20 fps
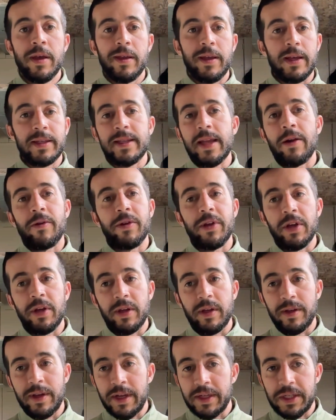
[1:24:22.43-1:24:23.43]
That's not
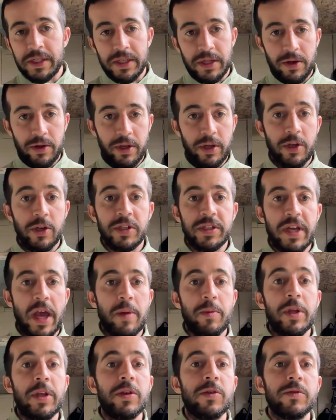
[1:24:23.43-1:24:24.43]
really necessarily a good
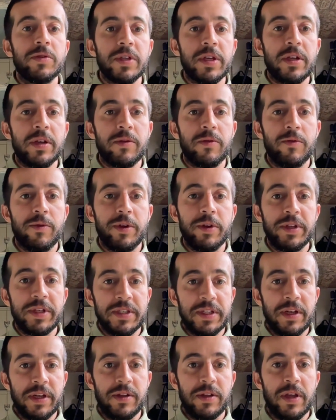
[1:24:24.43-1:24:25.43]
time to use it
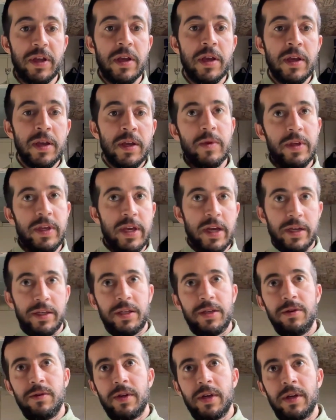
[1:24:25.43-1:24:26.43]
realistically.
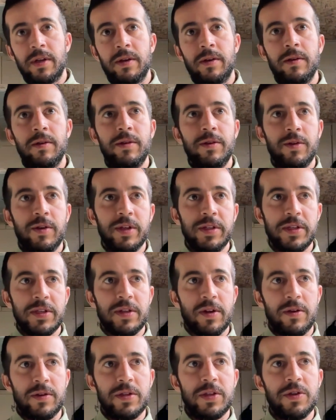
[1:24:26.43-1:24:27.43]
Yes, you can
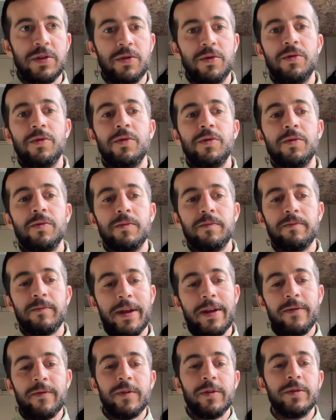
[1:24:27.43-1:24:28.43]
start to
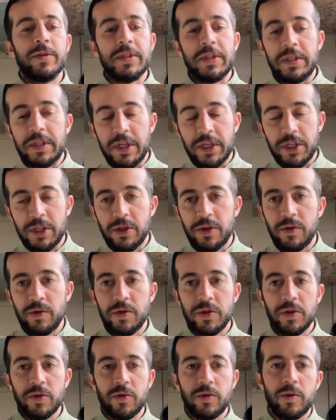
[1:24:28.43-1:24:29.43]
influence the
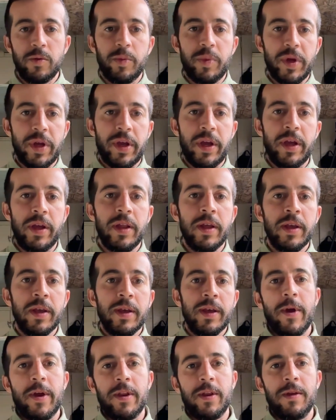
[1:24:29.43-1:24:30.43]
tissues a little bit,
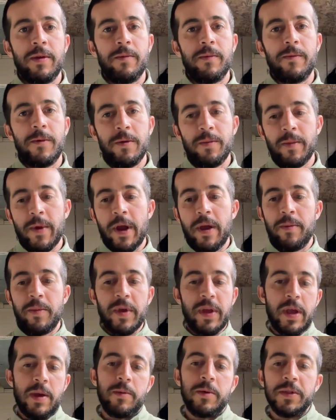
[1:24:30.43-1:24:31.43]
and you might
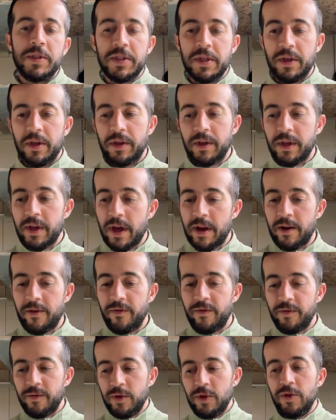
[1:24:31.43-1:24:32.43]
be able to kind
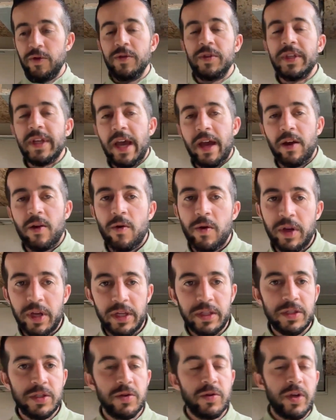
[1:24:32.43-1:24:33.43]
of use that going
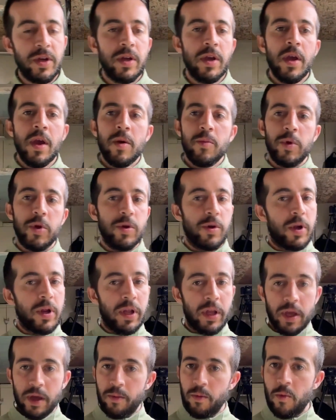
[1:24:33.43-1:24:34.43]
into it, but you're going
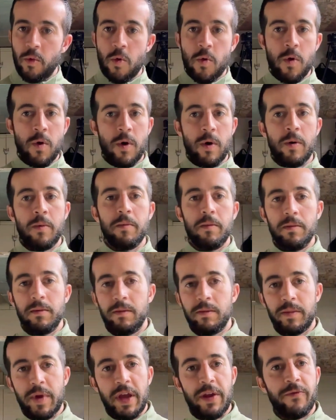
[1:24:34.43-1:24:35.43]
to get more
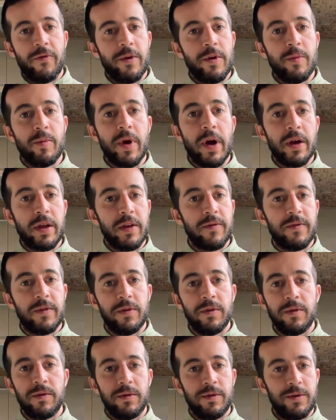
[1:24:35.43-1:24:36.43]
bang for your buck if
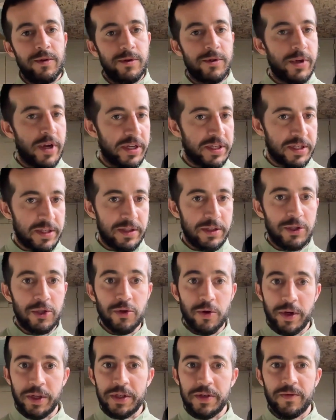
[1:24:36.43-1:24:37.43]
you address the
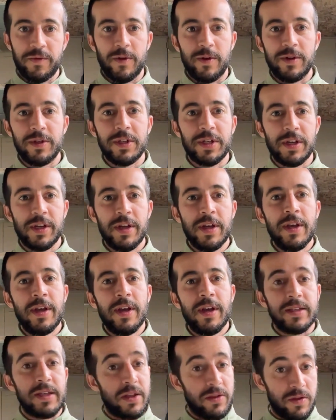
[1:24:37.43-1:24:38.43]
joints first,
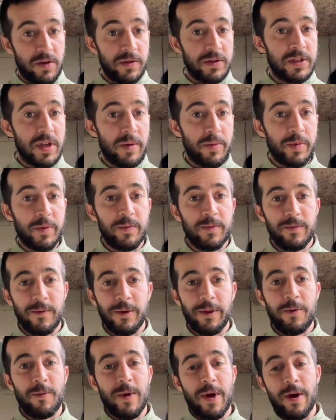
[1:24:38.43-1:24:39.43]
set those up
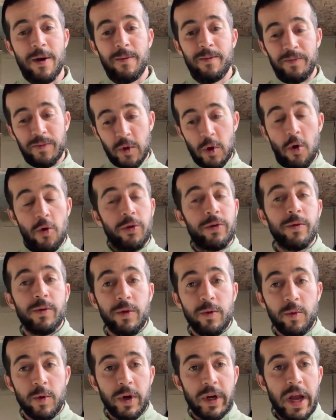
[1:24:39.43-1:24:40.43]
really well, go through
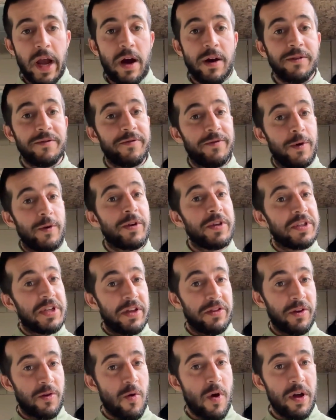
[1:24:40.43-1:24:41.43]
the workout, focus
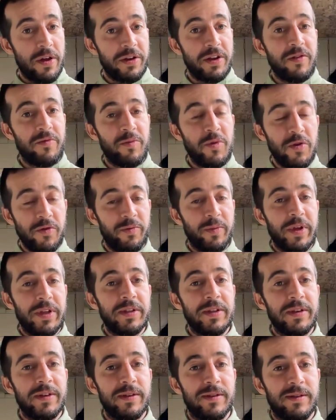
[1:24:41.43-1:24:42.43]
on the quality of
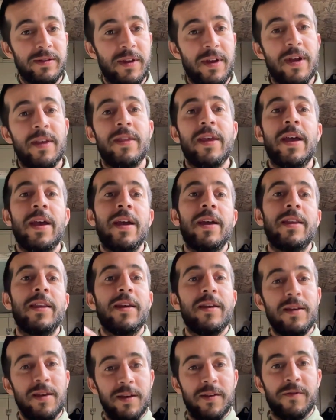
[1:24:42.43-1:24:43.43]
movement, and
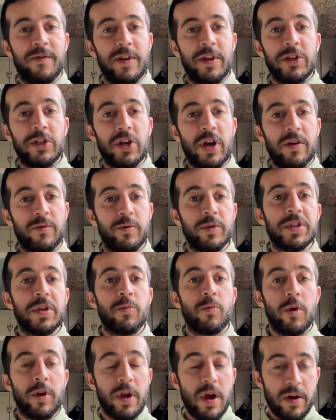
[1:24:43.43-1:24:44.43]
then finish off with
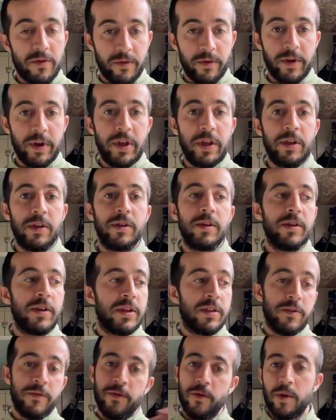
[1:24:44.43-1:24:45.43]
some recovery
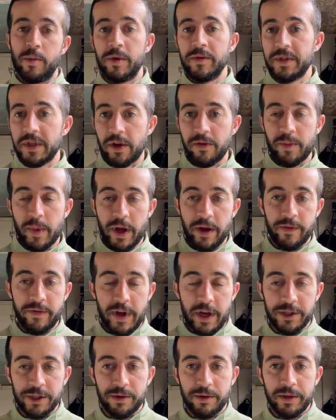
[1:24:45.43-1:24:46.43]
in the form of self
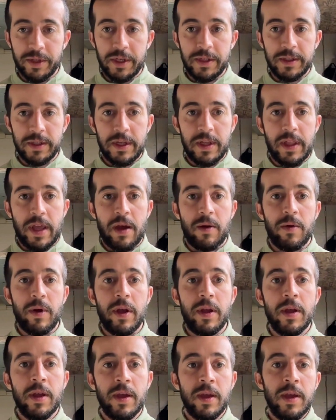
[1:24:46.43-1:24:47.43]
myofascial release in that
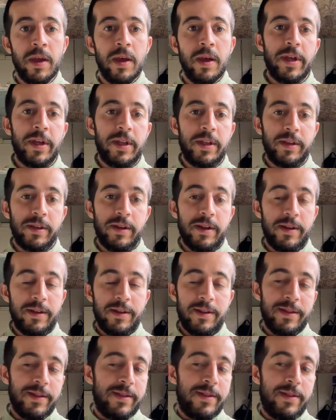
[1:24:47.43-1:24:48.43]
way. And
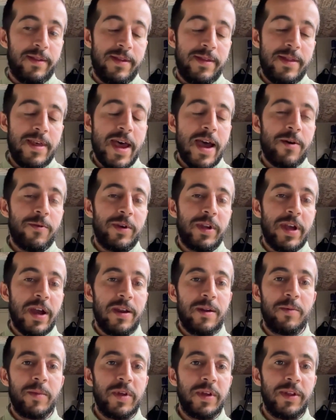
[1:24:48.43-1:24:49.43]
that would
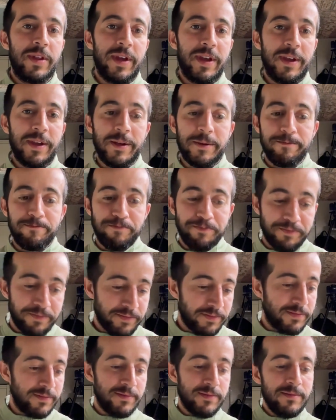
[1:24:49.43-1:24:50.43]
kind of be like,
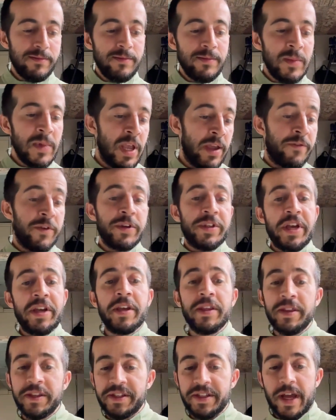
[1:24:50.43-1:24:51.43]
if you're
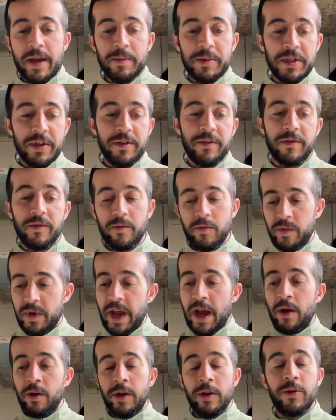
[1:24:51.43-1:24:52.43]
taking the steps of
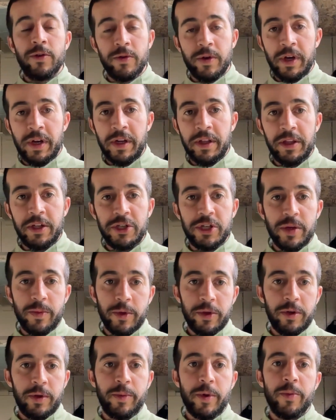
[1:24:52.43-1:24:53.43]
now you're doing it in the
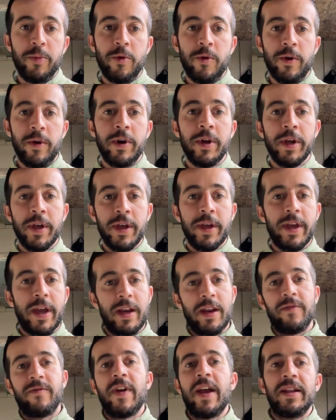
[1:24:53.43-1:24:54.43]
gym a little bit more
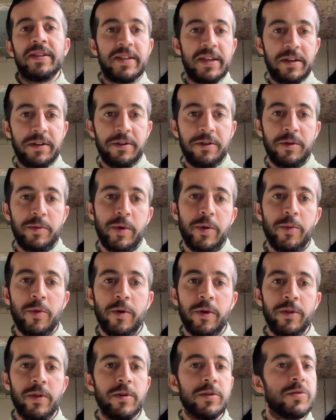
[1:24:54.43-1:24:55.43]
and advancing a little bit
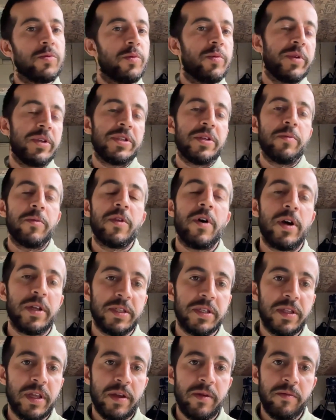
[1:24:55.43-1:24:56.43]
more, those would be some
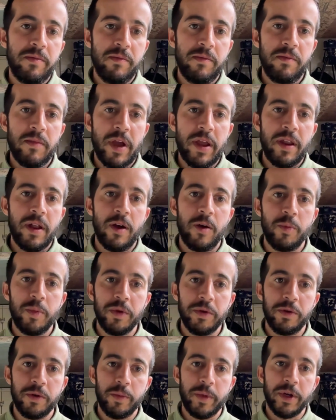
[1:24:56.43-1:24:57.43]
thoughts that might help
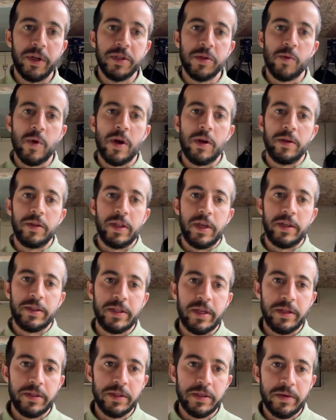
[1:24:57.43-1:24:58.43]
a little bit as well in that
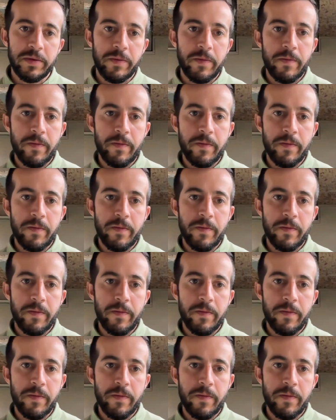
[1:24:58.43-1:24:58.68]
sense.